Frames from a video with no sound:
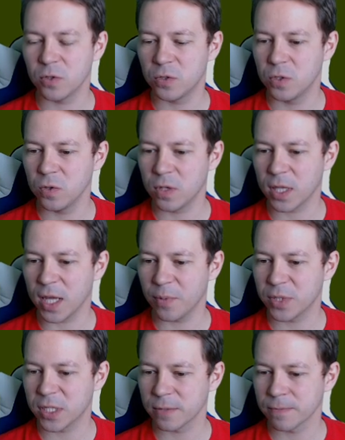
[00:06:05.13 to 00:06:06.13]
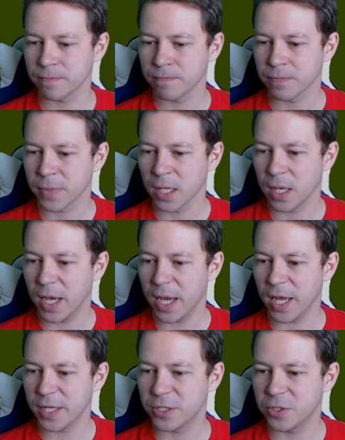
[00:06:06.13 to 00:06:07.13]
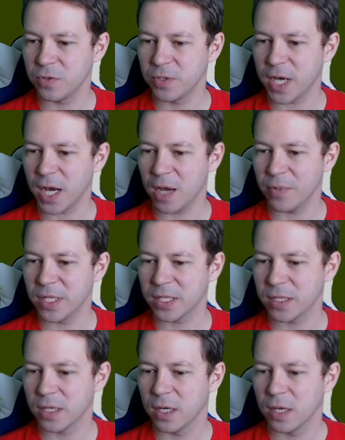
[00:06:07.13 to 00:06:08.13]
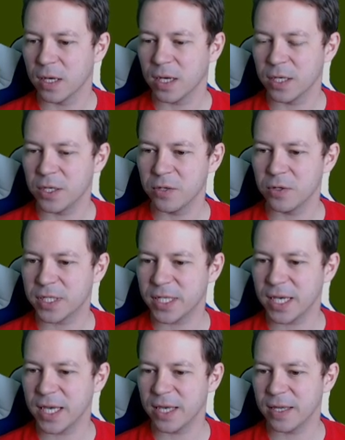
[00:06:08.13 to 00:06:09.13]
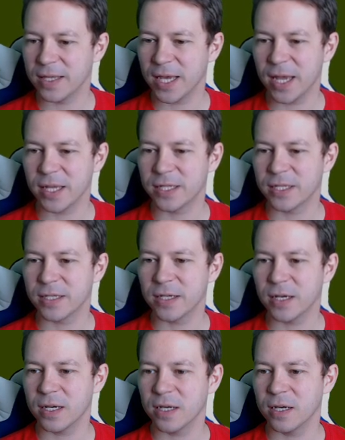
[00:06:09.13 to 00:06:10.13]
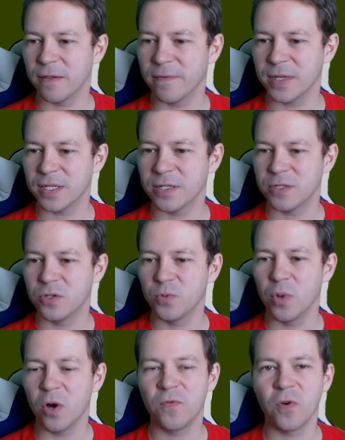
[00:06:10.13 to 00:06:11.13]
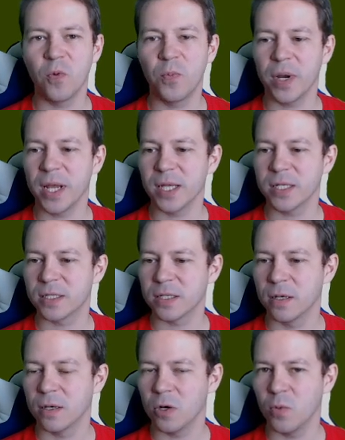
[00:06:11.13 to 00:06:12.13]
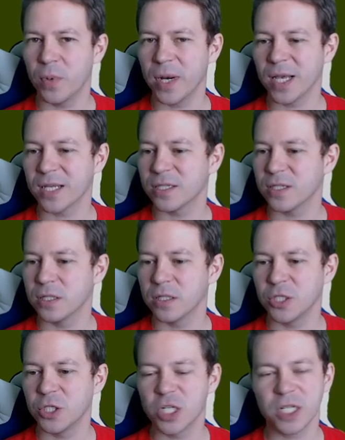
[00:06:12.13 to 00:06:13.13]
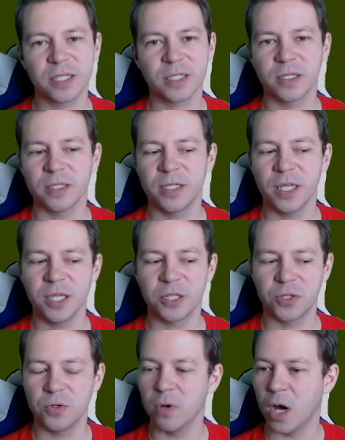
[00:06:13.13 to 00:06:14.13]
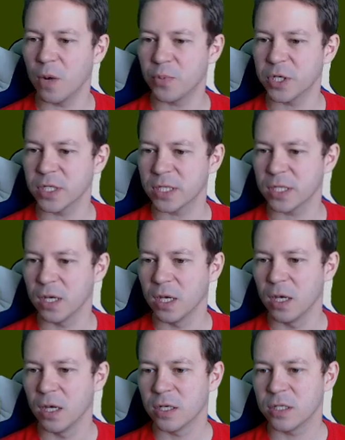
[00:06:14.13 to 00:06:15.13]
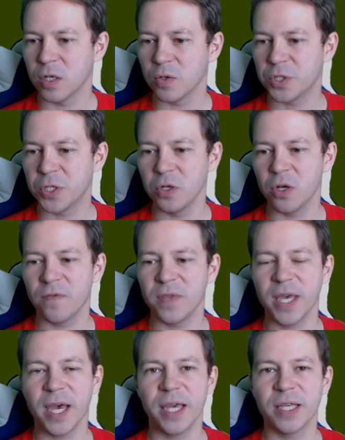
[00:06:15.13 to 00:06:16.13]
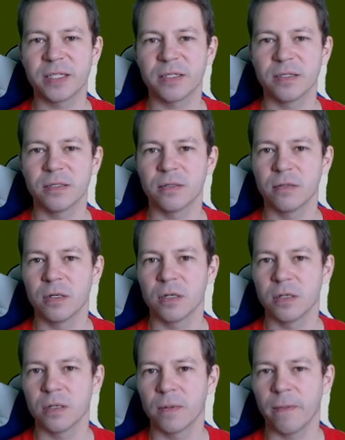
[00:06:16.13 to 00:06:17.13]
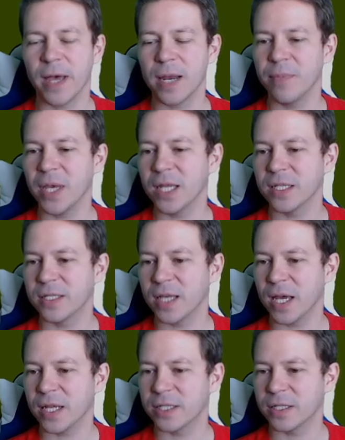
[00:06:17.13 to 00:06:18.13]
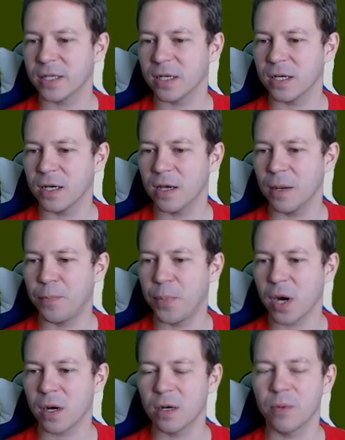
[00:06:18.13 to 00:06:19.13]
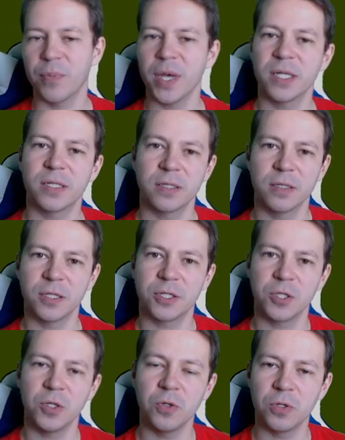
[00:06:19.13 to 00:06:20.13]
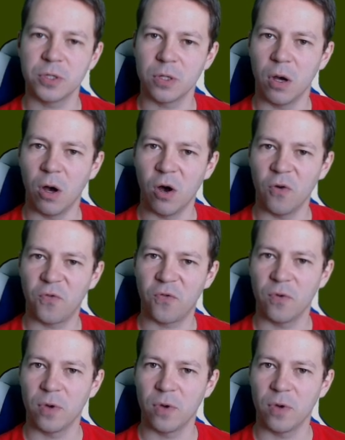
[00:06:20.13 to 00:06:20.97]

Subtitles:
2 clubs and 2 diamonds, and you see that this is to both openings just these 2 options. So suit of the ace, that means that partner bids the suit of